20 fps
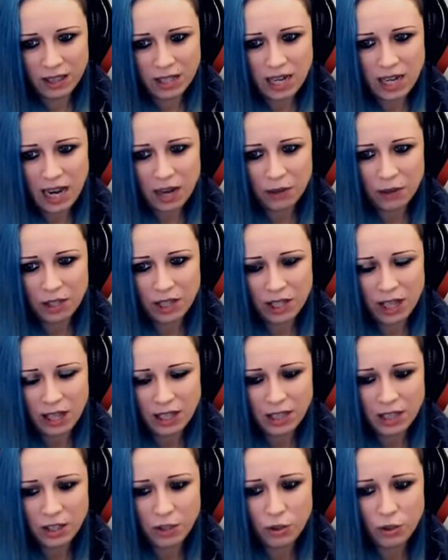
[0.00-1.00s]
Now he
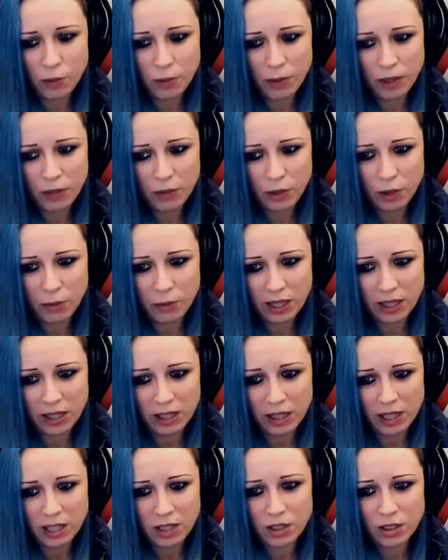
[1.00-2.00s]
has a super wall
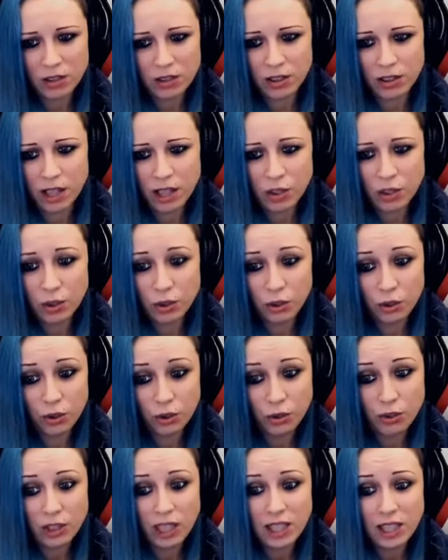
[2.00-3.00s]
breaker. That's that's
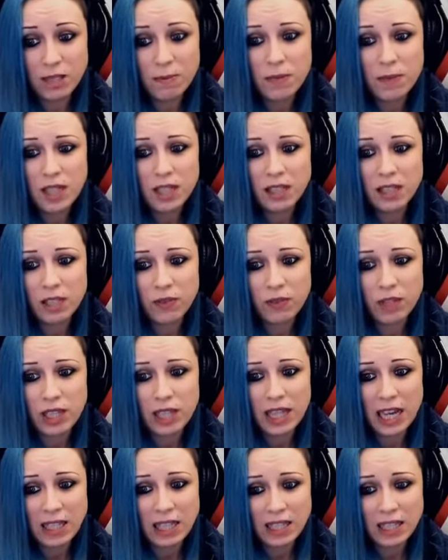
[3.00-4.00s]
good. That means that
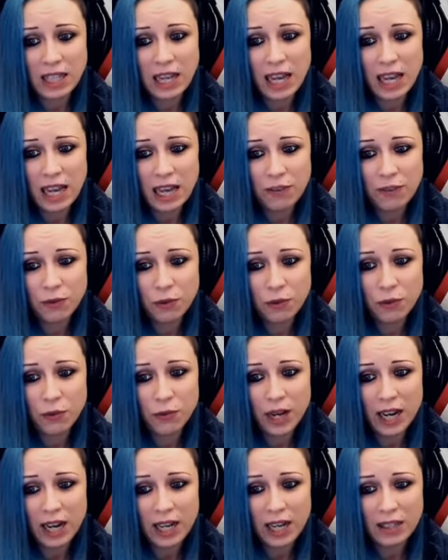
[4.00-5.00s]
Queen doesn't have to
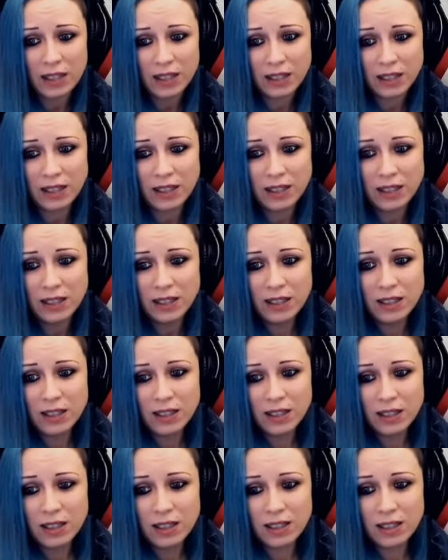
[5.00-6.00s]
fight the
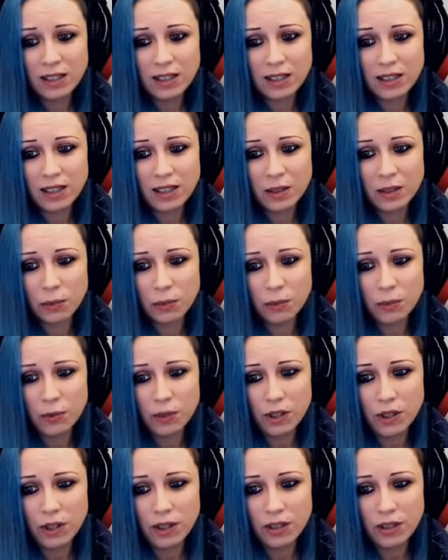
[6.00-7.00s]

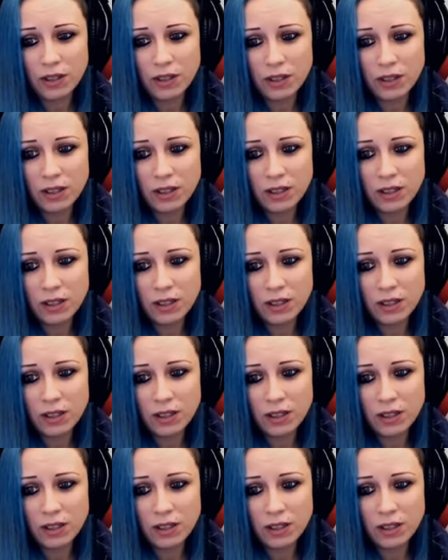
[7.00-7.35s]
wall.